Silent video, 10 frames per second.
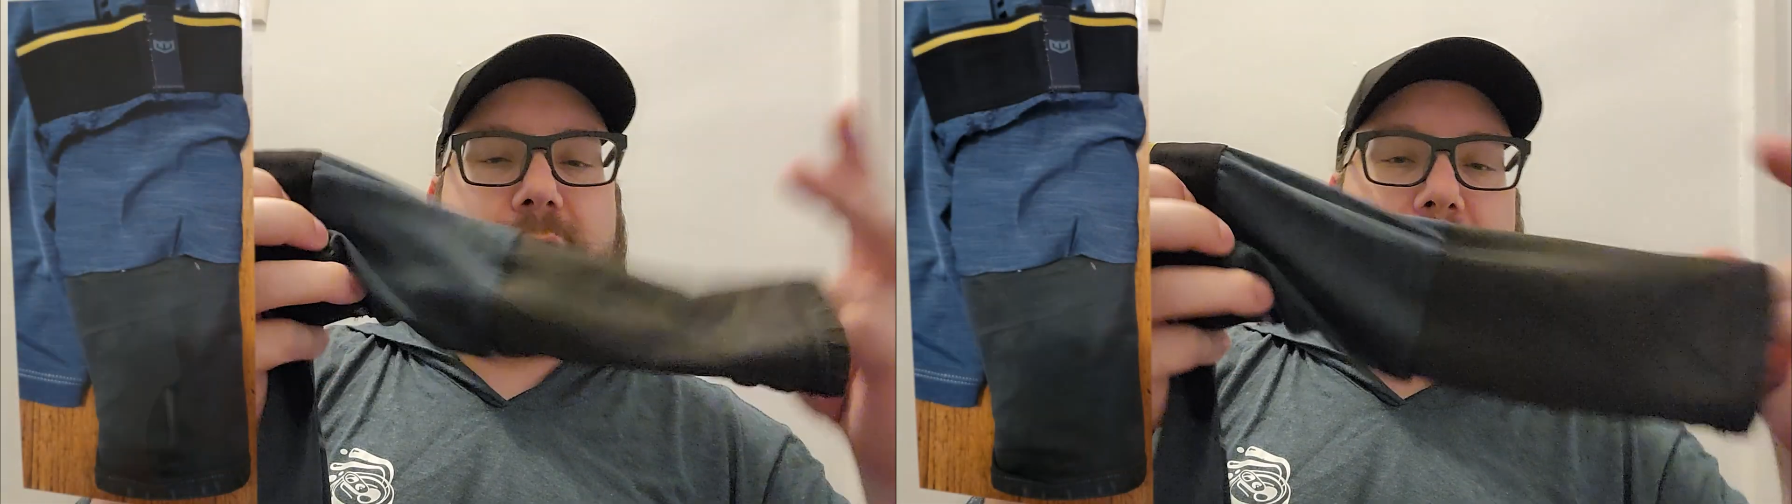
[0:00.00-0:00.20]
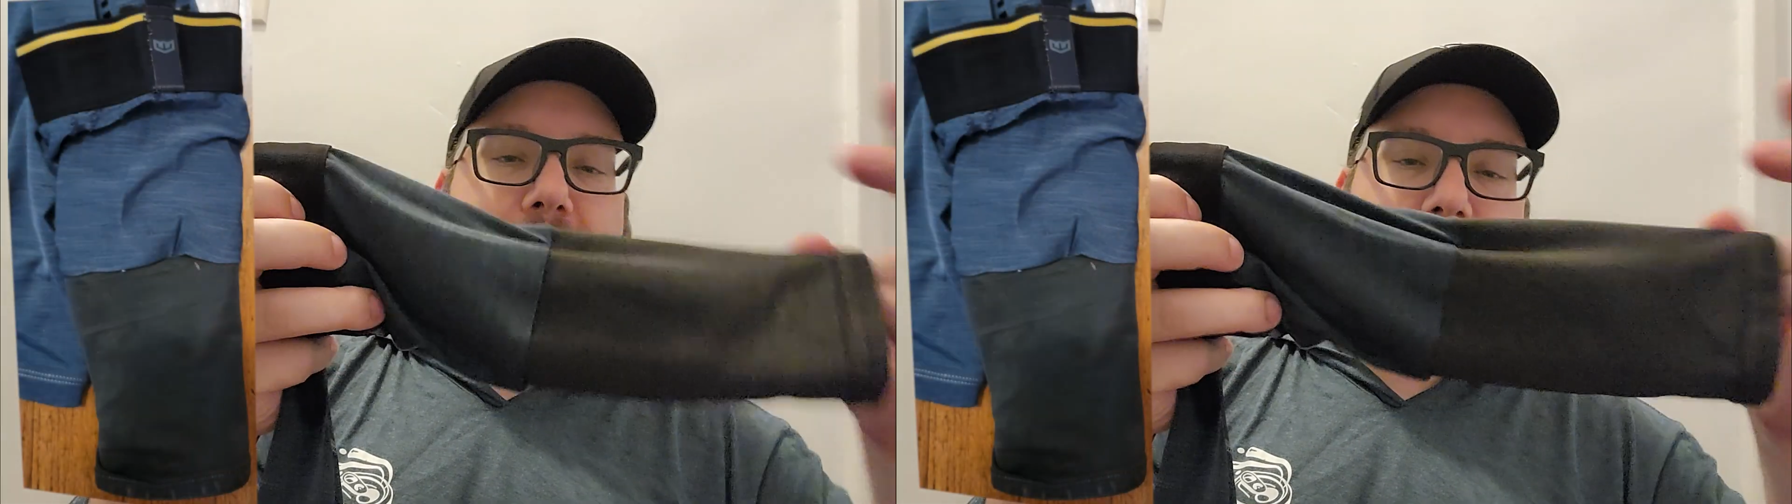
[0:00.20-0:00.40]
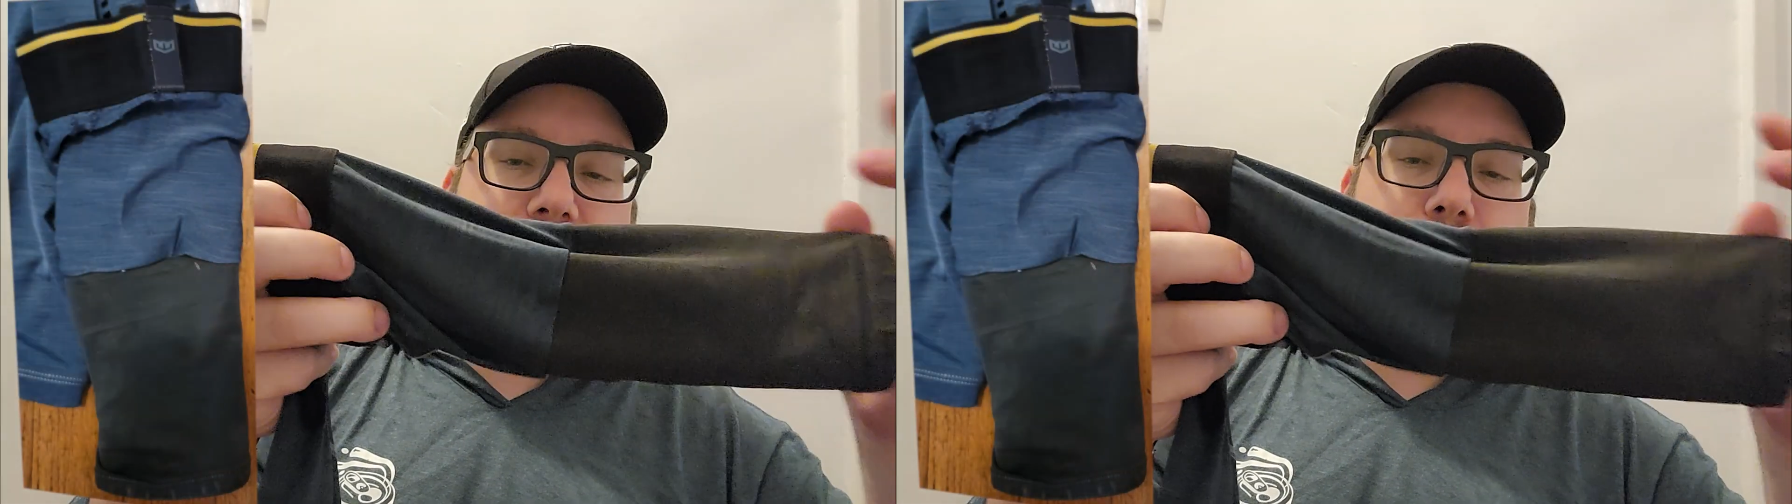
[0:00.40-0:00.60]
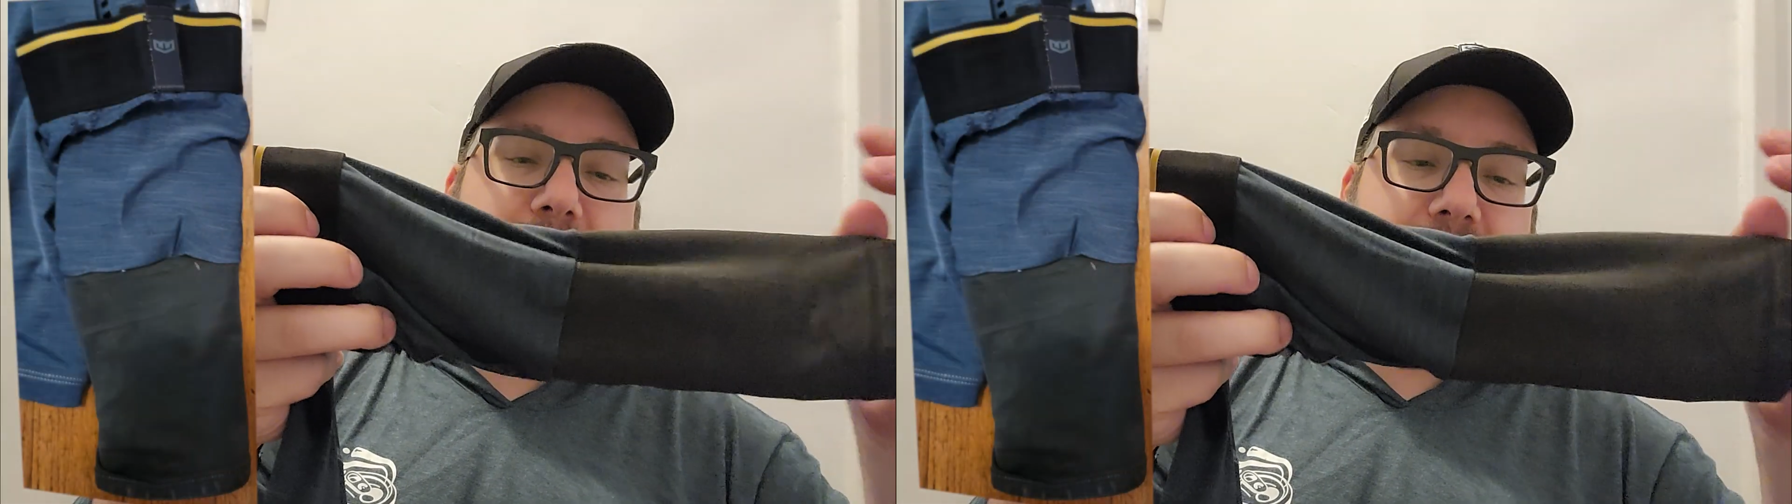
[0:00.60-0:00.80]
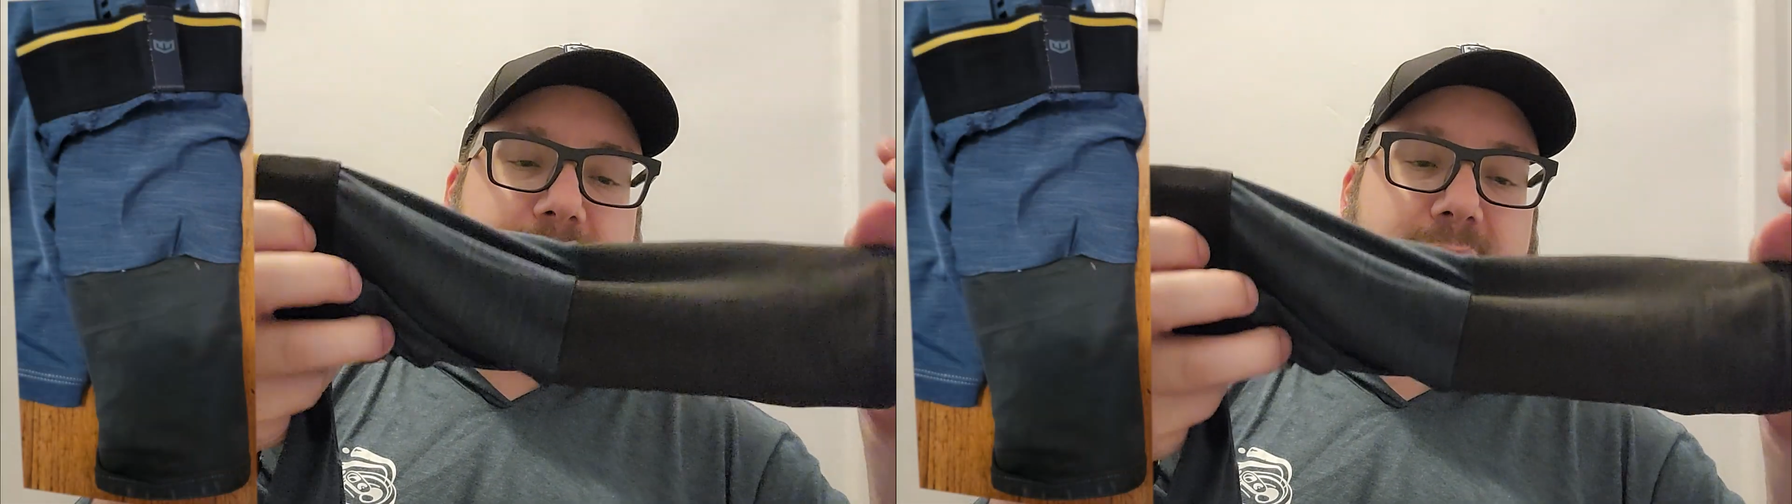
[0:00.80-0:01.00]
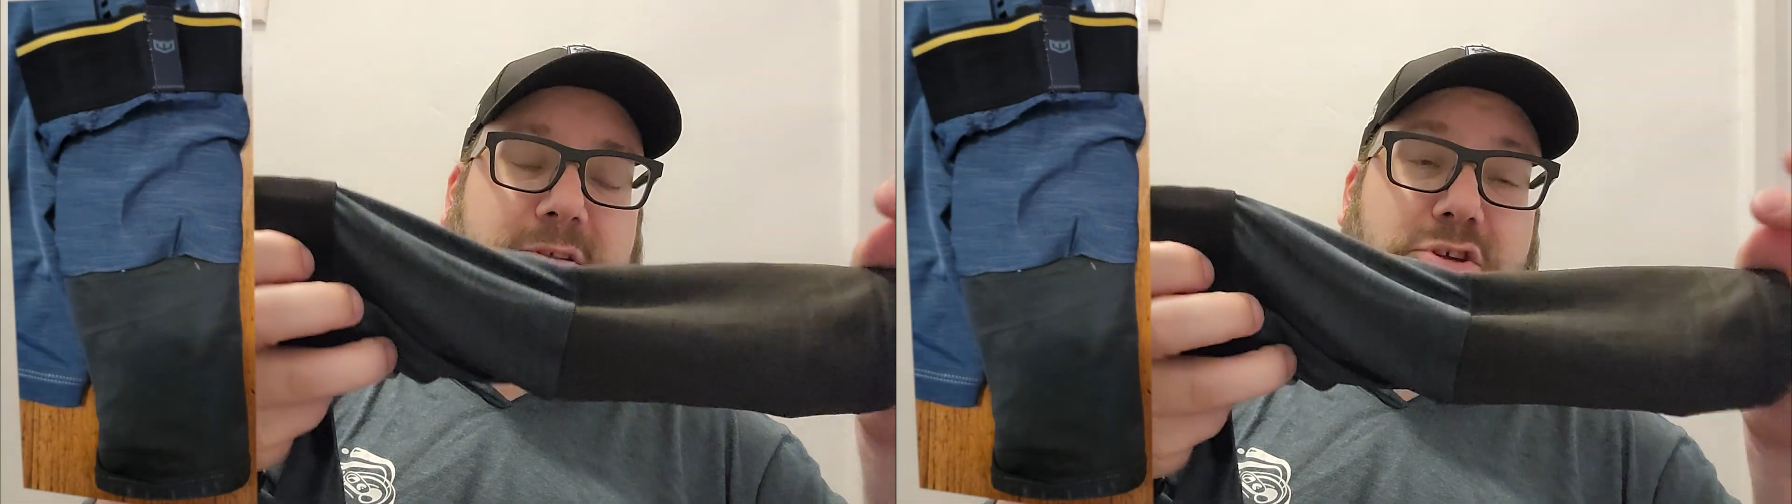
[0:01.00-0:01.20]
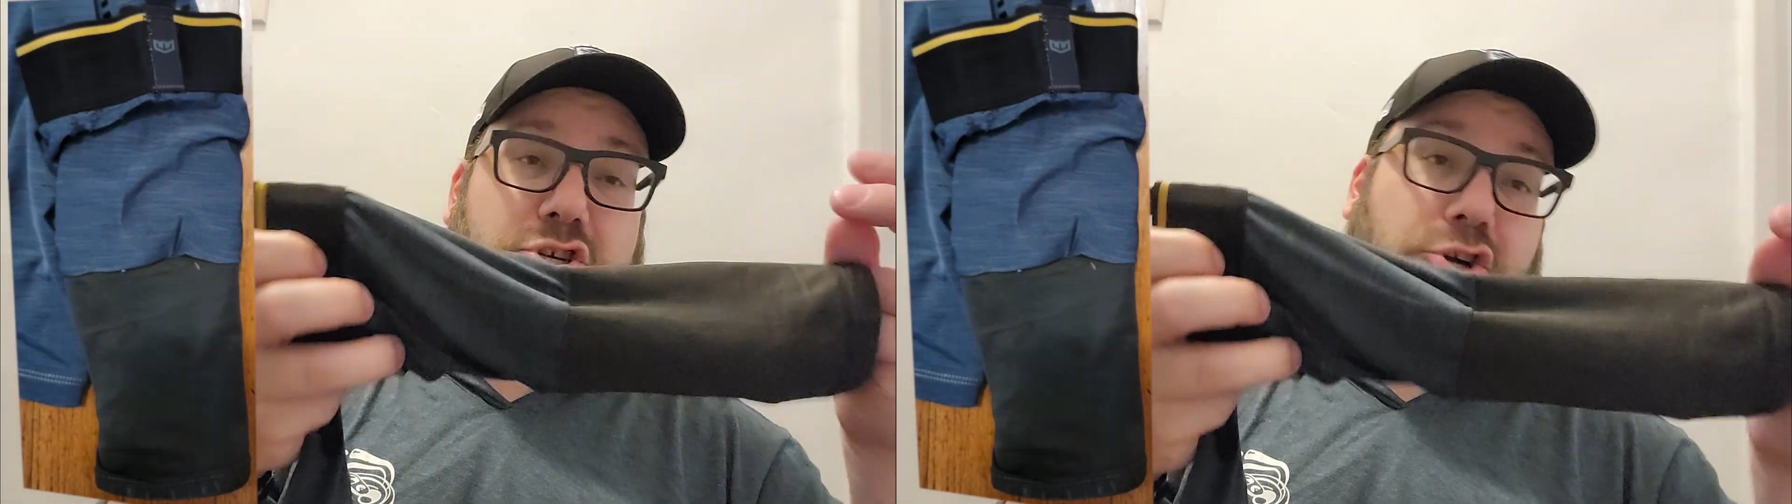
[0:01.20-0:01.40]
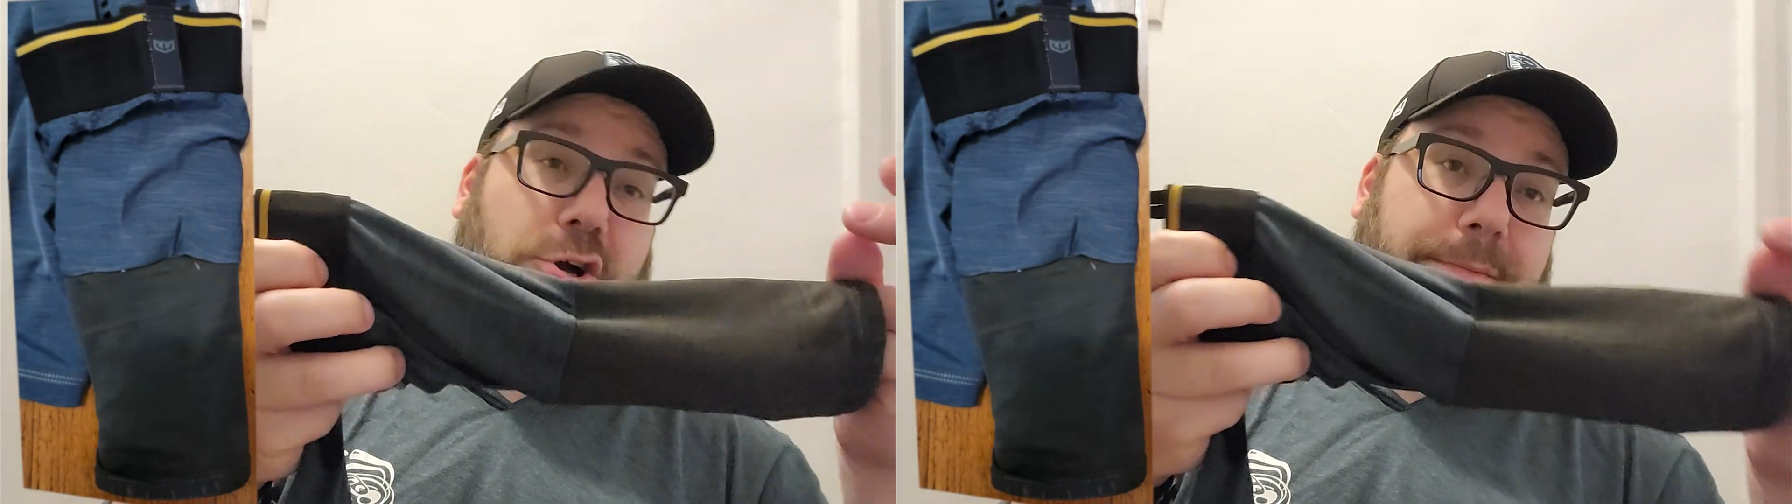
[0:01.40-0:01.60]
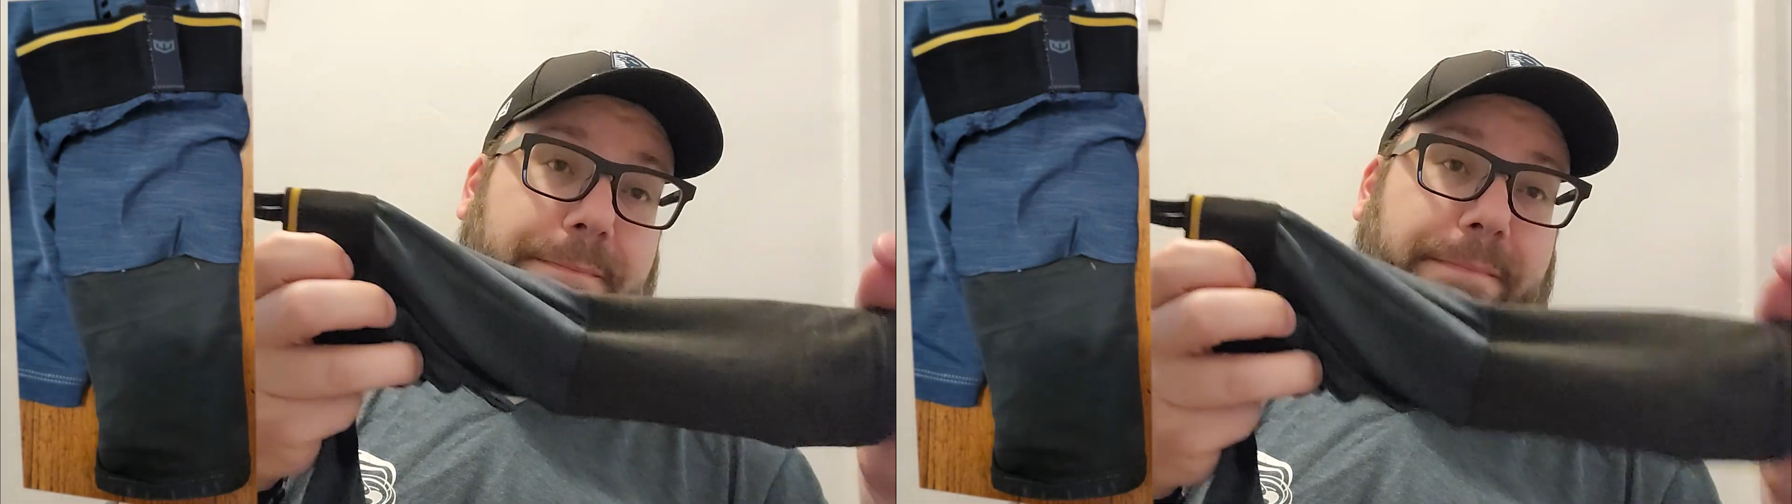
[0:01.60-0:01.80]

you've got this built into the shirt.